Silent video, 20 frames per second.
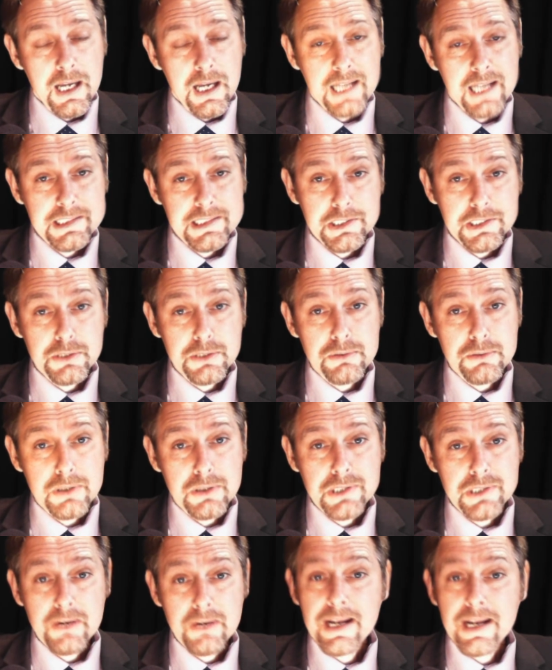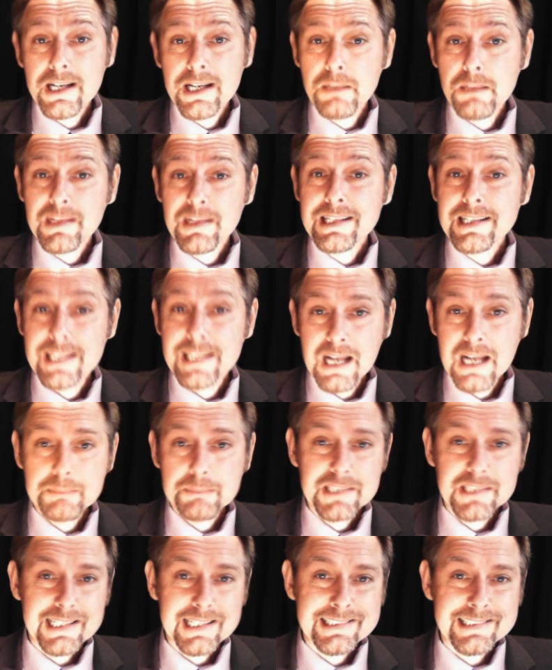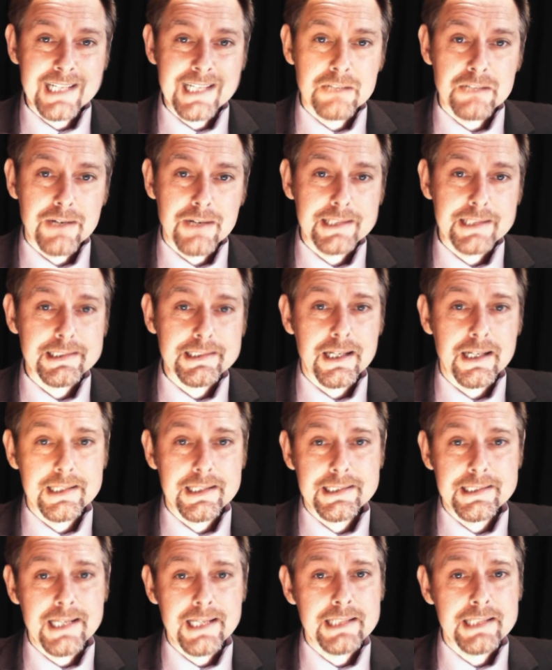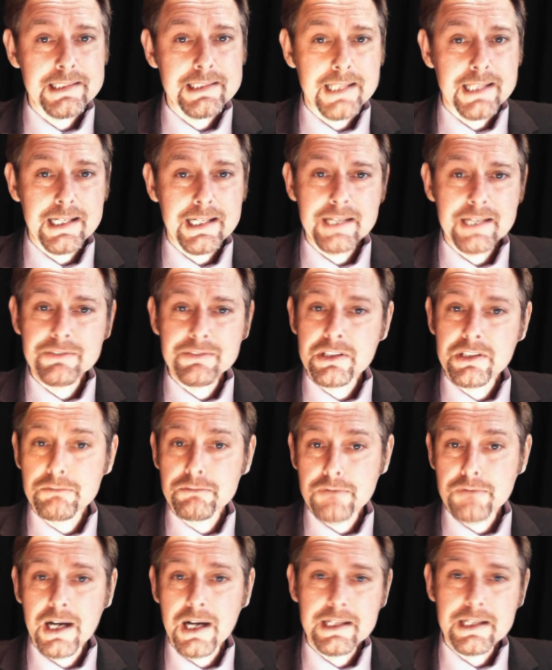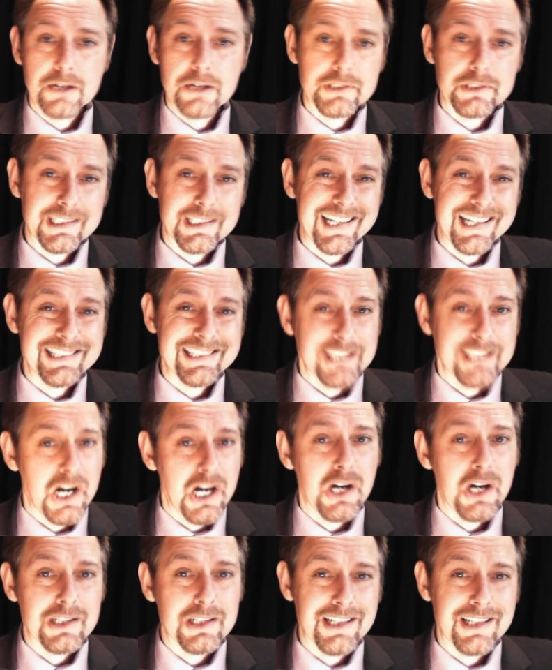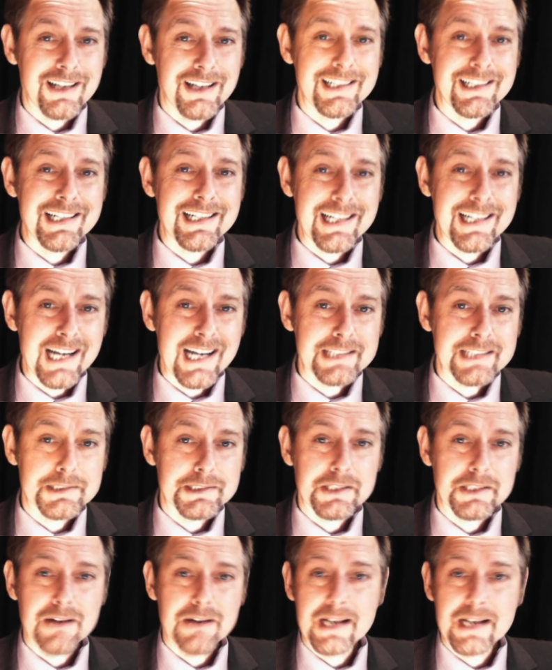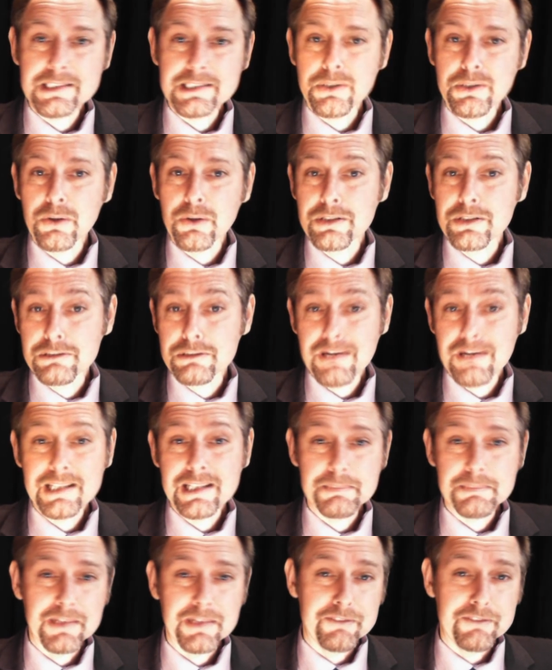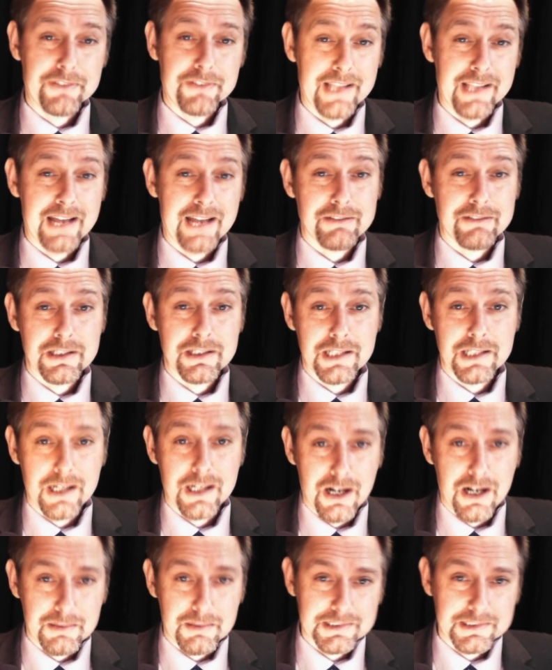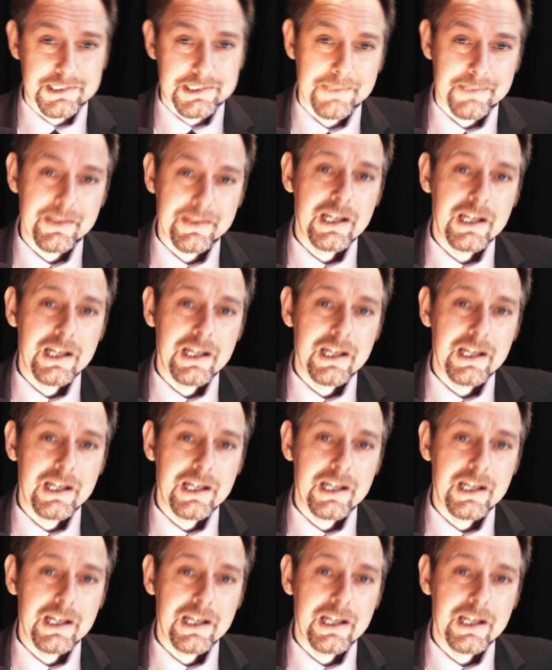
As the Eurozone economic collapse accelerates, I sense that even the rhino-skinned hardline kleptocrats are grasping for their undergarments.